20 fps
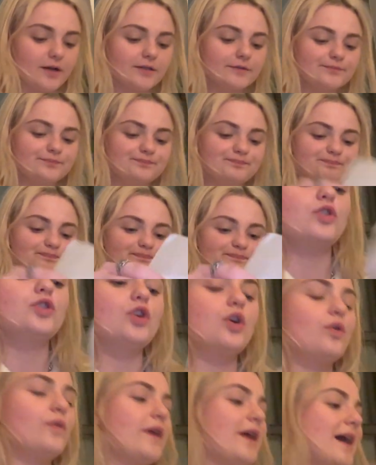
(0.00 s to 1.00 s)

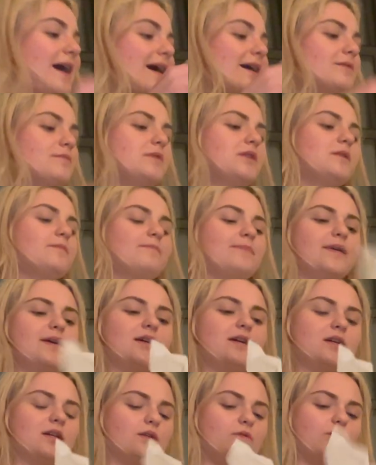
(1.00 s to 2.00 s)
So they had me
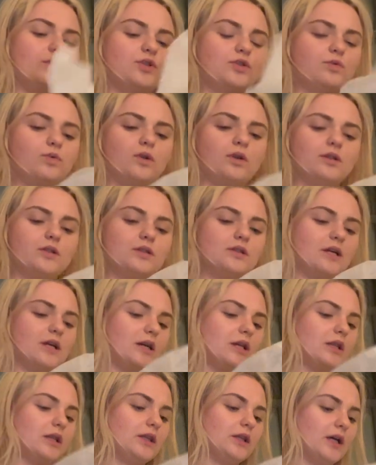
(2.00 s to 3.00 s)
pick which ones I
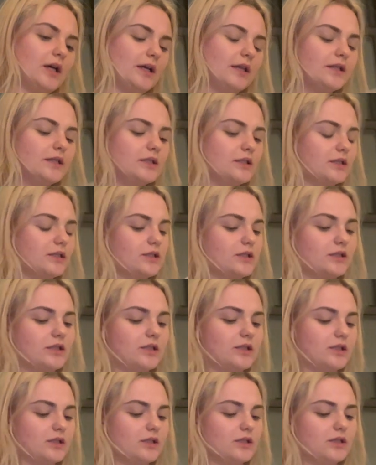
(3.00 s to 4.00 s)
liked,